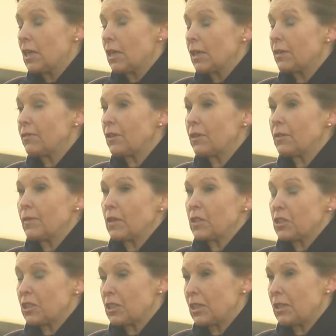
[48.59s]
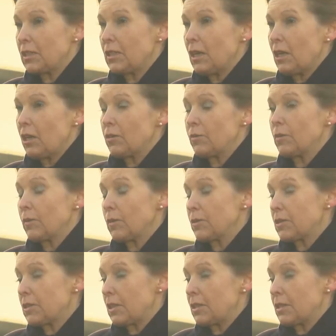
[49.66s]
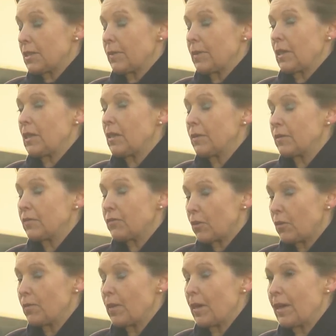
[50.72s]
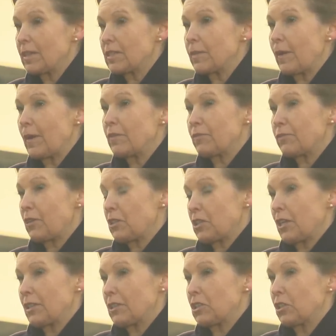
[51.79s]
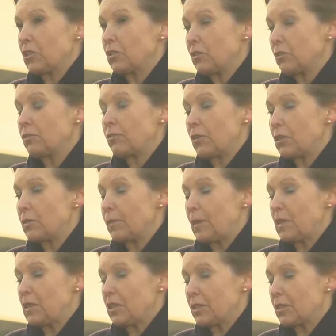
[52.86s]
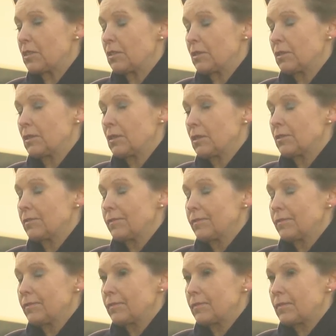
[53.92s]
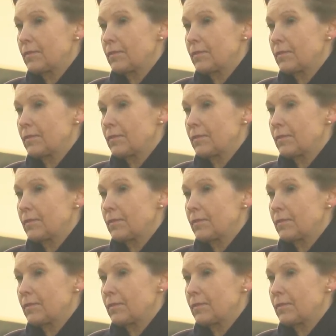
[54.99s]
and I very much see, hope that we'll see something coming from that about fresh action on the French beaches. Now, of course,